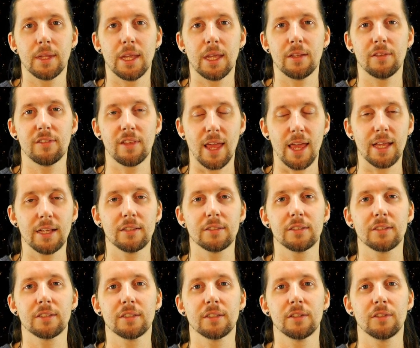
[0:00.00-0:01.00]
It
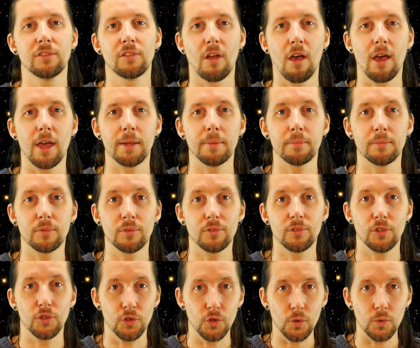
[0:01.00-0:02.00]
takes time
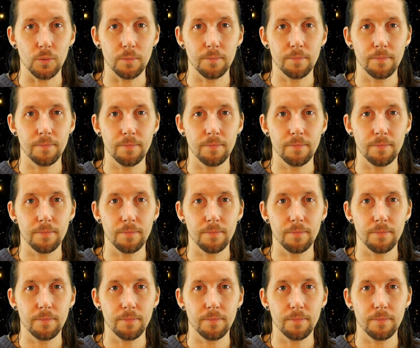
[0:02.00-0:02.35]
to do.